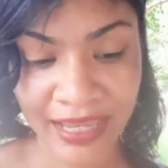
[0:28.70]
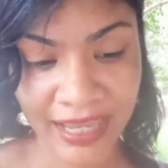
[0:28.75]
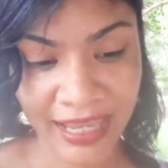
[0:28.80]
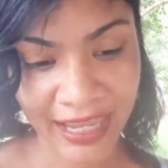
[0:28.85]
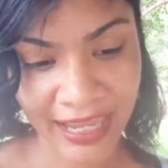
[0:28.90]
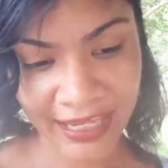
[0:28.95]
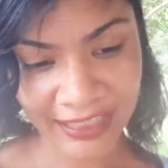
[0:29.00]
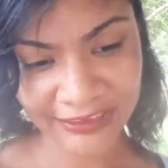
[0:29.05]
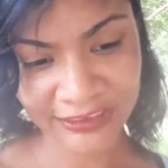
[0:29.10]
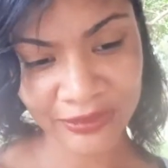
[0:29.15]

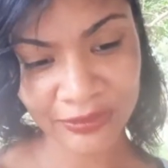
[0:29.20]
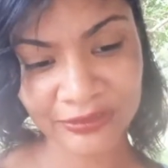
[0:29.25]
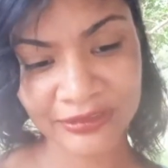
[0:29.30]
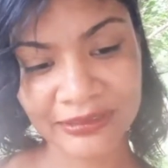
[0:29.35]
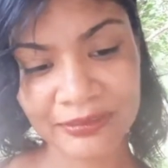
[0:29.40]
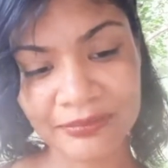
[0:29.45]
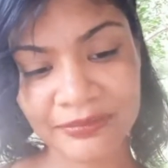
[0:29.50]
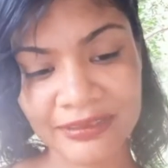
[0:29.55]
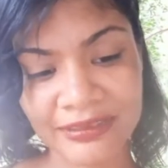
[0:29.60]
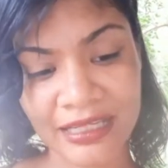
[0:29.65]
And so
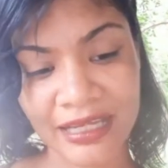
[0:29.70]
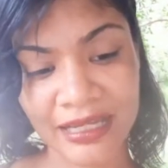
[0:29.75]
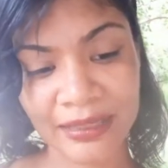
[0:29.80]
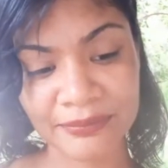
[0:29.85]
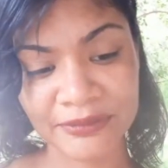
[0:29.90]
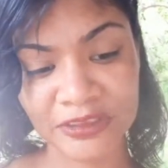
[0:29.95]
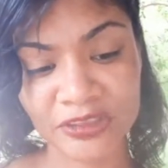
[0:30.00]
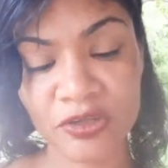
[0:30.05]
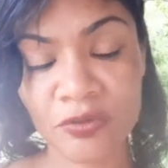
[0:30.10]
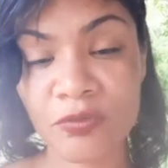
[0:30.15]

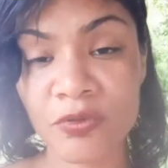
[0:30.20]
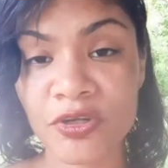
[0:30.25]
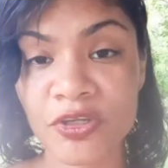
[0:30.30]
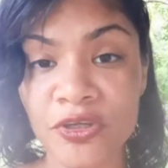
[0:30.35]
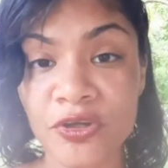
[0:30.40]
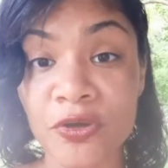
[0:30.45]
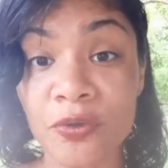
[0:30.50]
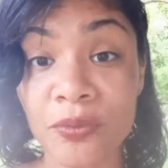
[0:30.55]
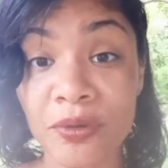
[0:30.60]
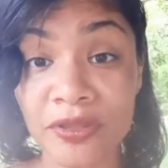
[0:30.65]
sometimes, when
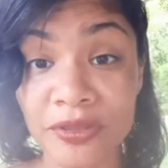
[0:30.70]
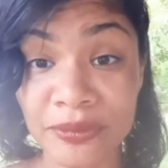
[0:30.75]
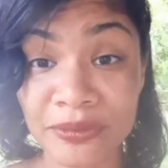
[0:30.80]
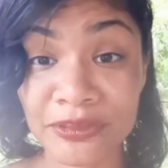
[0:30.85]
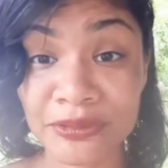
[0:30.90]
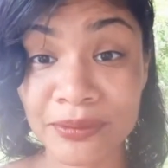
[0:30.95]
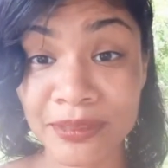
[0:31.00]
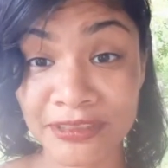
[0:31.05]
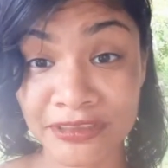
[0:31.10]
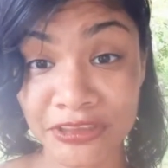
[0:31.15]
you're going through a
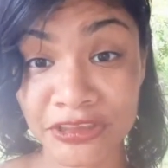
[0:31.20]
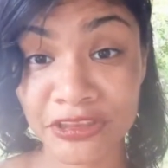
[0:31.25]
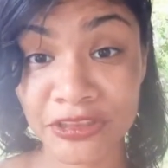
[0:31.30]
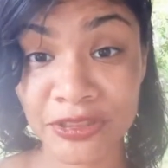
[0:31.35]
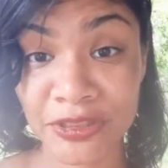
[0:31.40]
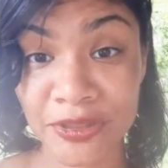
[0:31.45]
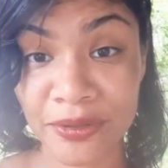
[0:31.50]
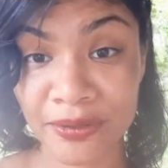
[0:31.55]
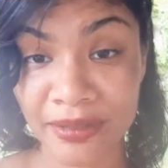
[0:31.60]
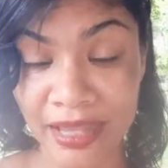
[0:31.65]

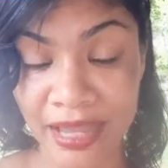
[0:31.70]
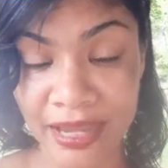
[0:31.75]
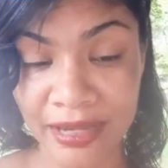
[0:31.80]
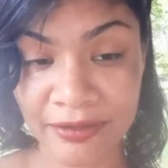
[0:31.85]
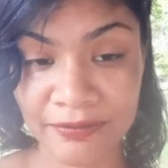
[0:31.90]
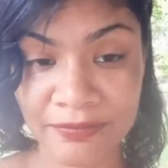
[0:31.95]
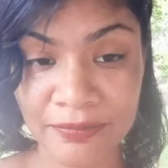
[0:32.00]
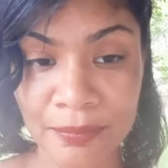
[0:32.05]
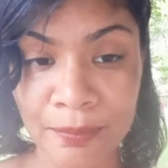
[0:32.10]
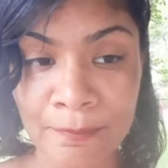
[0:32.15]
transition in your
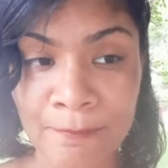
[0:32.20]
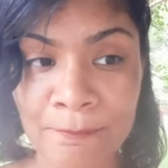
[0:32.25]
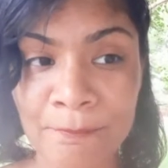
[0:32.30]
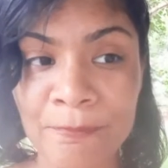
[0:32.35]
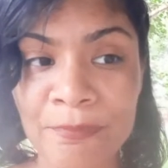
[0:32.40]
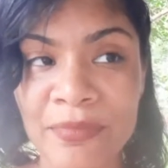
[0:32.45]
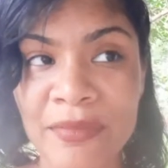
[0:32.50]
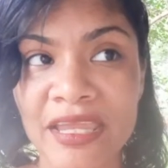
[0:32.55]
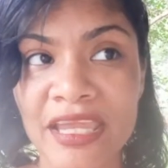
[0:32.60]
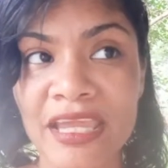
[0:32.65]
life,
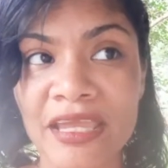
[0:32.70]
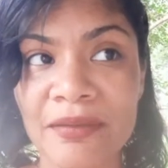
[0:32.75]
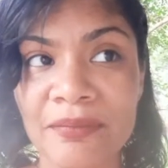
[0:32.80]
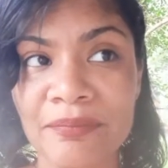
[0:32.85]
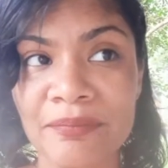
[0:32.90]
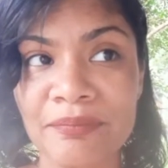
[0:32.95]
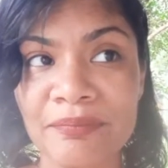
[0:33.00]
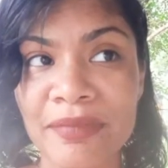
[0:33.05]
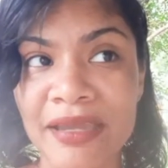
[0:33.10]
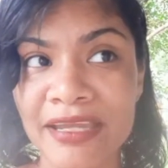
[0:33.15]
it
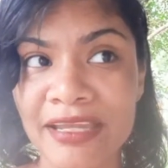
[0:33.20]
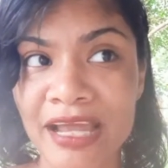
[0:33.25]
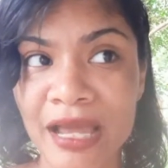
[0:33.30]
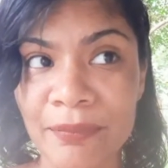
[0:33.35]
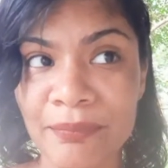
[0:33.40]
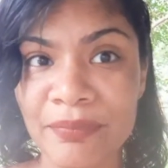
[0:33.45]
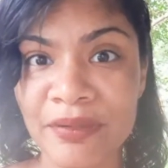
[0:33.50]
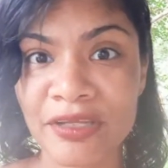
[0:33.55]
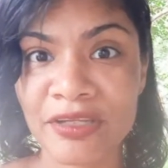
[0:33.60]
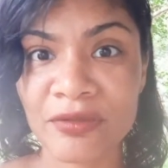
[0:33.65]
may
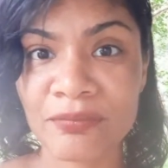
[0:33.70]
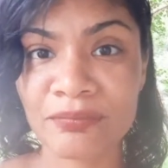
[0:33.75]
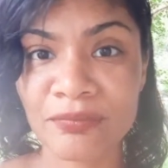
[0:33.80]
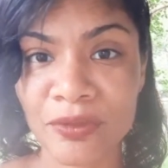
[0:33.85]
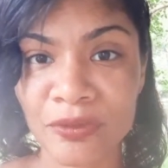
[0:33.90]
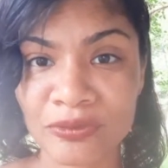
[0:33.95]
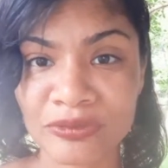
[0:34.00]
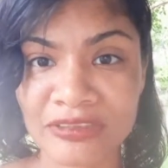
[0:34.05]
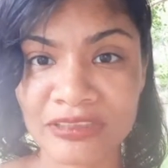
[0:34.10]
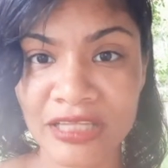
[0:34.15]
not be the
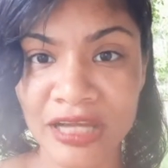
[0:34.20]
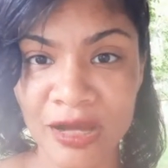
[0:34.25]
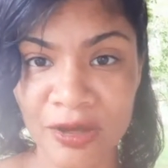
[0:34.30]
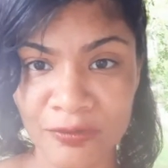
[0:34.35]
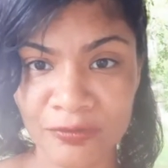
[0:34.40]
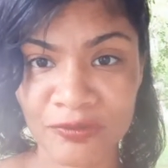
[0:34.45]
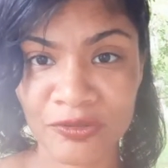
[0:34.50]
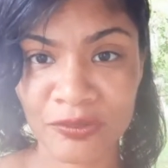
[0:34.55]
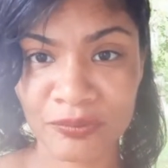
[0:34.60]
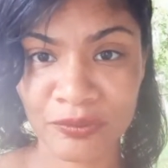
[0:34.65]
most
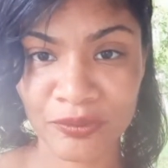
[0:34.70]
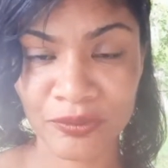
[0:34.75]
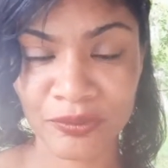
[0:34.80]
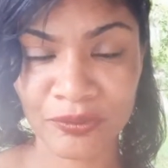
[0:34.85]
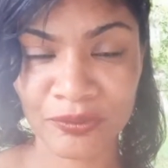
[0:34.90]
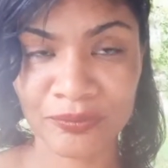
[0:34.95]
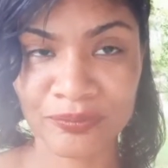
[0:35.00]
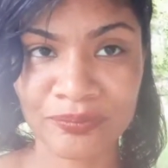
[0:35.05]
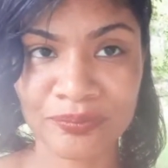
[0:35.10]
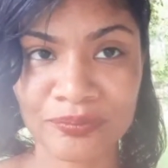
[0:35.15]

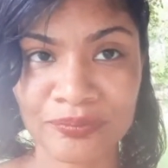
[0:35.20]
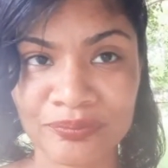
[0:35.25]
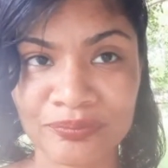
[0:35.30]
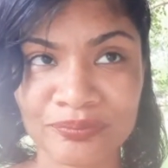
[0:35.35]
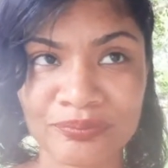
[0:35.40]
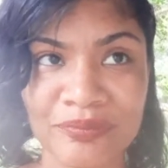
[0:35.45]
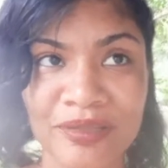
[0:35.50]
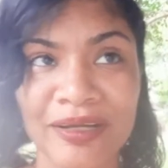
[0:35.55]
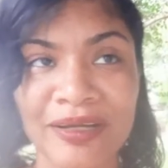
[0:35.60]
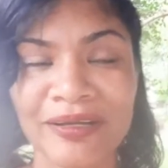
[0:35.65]
comfortable
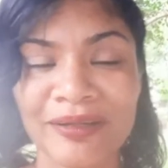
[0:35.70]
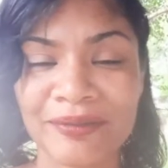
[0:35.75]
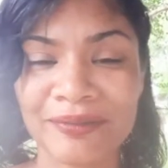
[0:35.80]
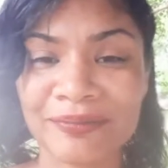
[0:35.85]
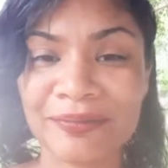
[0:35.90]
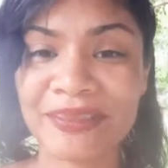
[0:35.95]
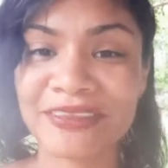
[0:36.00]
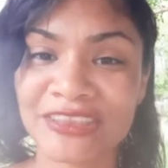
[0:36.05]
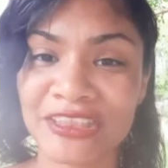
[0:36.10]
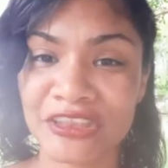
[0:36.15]

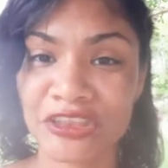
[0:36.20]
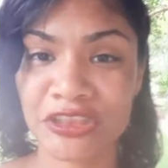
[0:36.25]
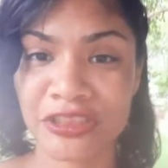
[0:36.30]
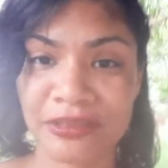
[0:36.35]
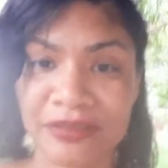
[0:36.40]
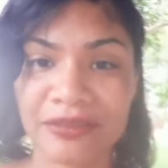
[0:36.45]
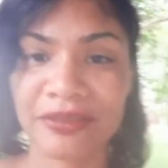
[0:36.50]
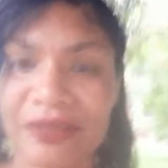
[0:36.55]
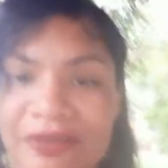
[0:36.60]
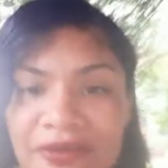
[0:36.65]

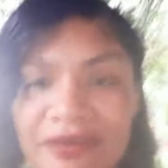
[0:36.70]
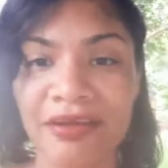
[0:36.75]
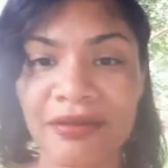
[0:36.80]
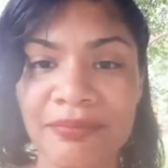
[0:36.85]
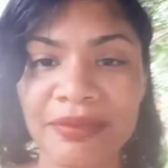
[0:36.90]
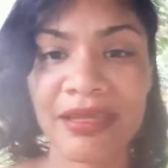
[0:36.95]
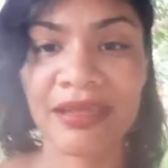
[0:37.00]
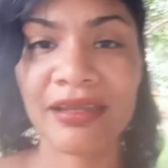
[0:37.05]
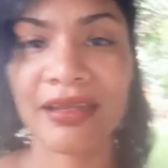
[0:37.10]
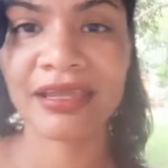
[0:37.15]
position. You know what I
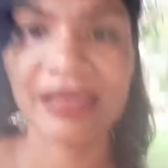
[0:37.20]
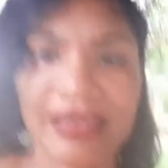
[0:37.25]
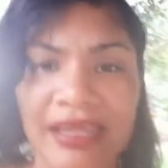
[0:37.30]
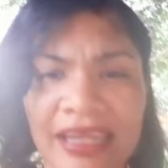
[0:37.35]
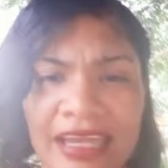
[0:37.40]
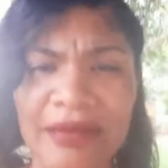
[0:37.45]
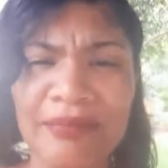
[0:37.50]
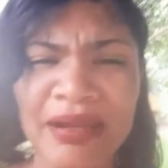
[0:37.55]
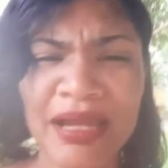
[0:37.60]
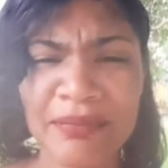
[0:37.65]
mean?
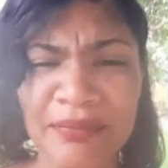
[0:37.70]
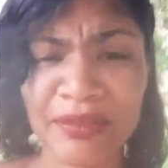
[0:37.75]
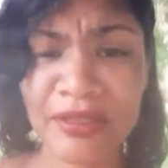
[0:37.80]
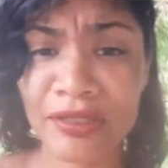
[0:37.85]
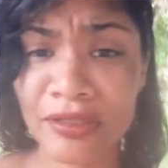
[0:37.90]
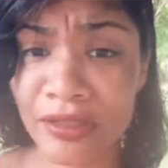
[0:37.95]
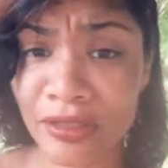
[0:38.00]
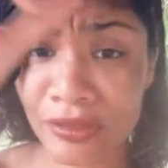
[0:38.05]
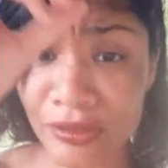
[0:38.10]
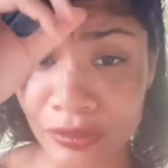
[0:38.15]
It might
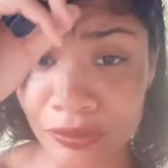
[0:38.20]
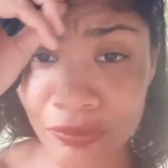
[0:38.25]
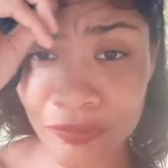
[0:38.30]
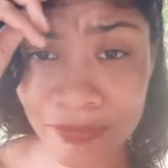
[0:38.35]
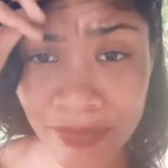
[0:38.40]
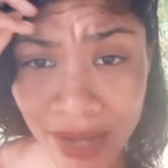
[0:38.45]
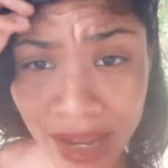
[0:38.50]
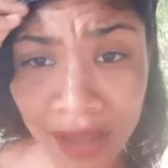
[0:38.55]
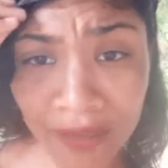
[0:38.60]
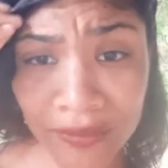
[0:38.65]
be a little
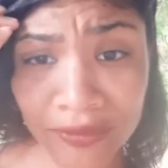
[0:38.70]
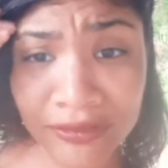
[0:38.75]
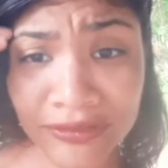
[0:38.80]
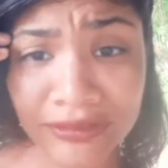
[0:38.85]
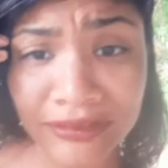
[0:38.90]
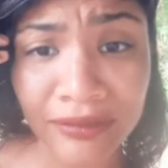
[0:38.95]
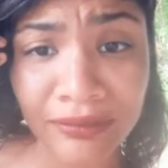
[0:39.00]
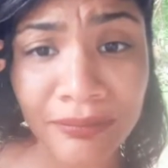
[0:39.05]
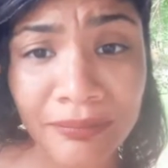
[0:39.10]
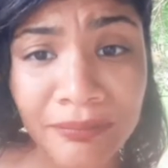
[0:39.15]

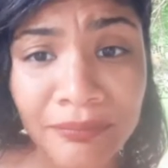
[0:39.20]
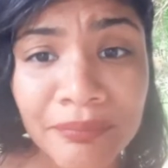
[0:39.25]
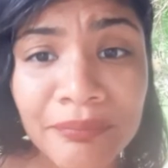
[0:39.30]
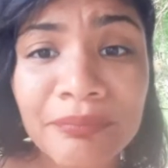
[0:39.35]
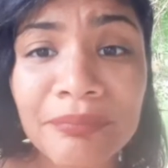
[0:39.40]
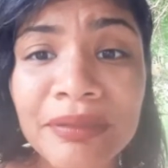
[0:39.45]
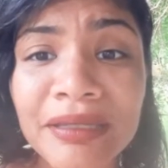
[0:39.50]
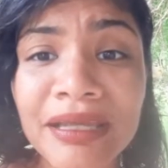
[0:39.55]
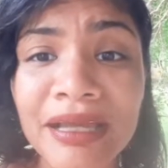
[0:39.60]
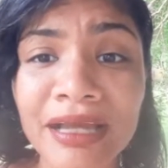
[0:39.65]
bothersome
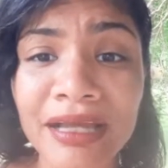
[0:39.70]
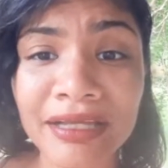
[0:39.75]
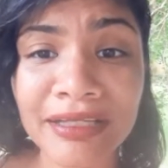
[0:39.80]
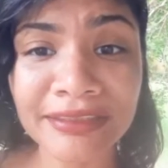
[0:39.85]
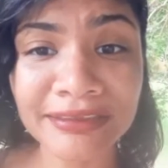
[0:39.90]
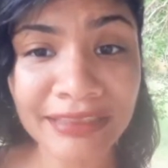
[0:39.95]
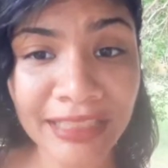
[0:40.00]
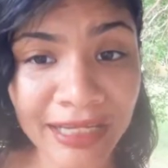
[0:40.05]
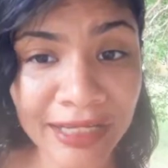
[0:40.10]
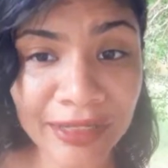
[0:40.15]

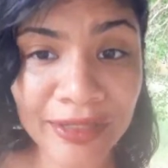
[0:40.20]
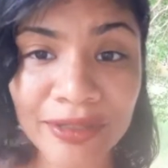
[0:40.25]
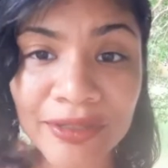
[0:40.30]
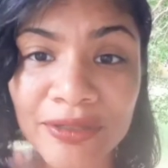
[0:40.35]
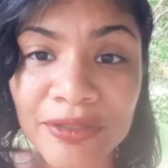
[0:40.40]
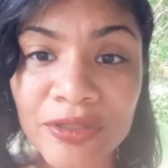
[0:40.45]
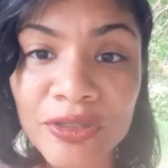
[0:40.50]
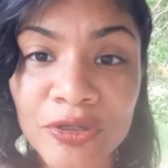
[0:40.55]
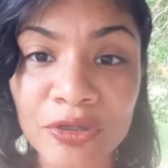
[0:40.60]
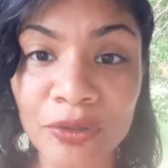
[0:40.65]
because like
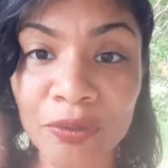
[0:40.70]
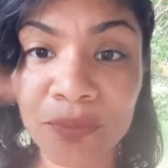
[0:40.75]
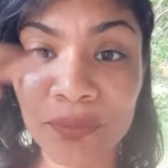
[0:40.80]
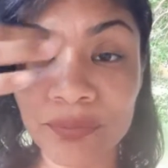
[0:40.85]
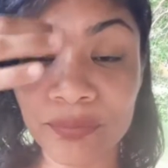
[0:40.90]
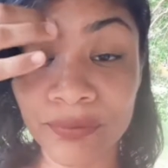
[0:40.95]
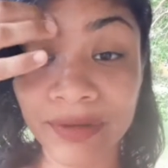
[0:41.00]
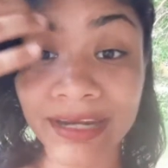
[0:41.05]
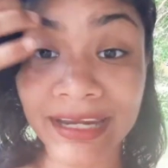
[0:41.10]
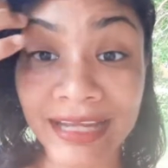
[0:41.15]
you're
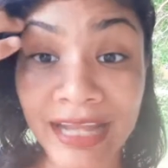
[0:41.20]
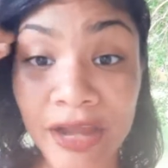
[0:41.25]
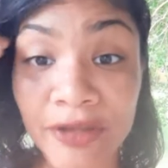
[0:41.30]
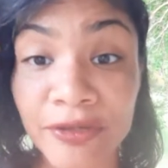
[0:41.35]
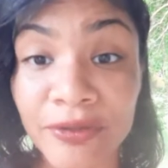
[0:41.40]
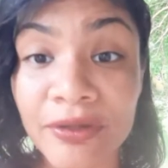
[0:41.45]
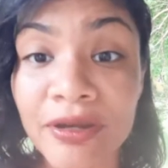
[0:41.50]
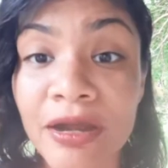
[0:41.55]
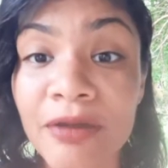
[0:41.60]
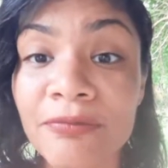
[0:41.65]
breaking out
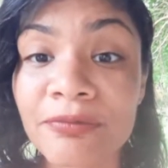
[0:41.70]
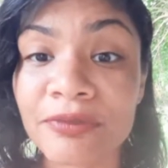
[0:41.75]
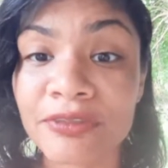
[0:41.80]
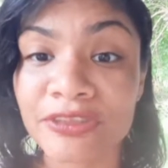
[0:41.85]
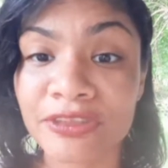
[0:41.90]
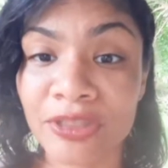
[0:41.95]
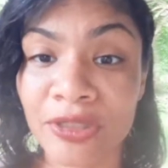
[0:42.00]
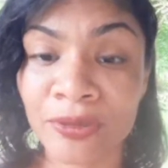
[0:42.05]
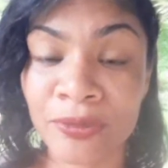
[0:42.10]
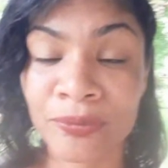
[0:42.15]
your comfort
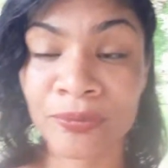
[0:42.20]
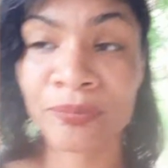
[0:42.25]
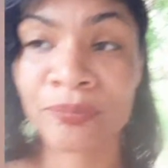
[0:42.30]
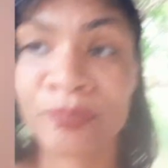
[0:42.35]
zone,